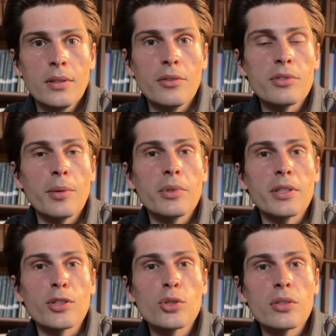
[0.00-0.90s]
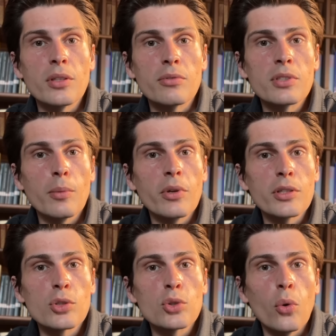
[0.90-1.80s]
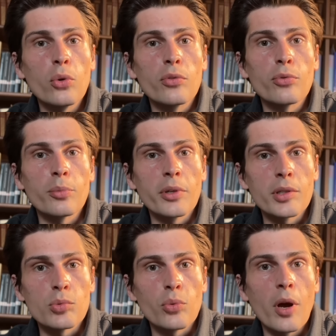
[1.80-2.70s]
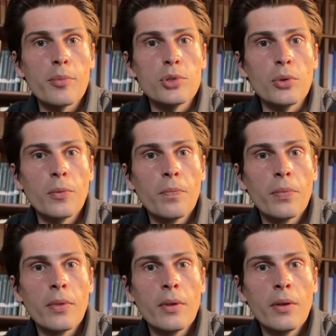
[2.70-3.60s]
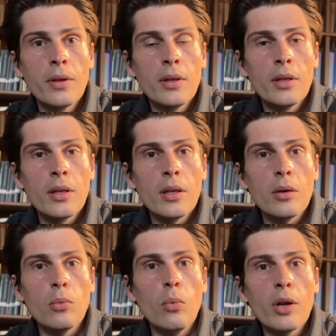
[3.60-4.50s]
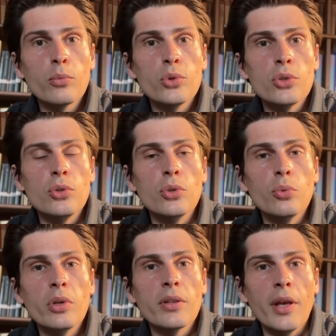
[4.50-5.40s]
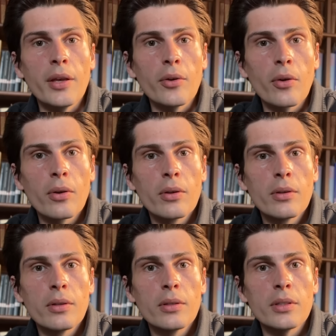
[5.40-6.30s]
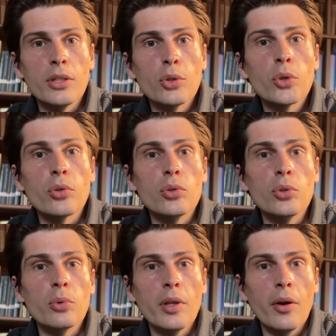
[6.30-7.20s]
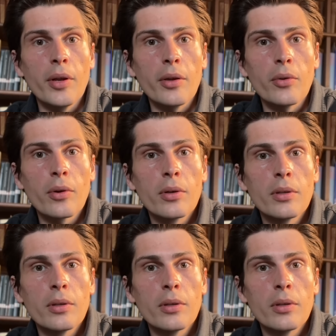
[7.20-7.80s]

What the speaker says: If someone has stolen from you, has robbed you, what would you do with anger that you couldn't do without anger?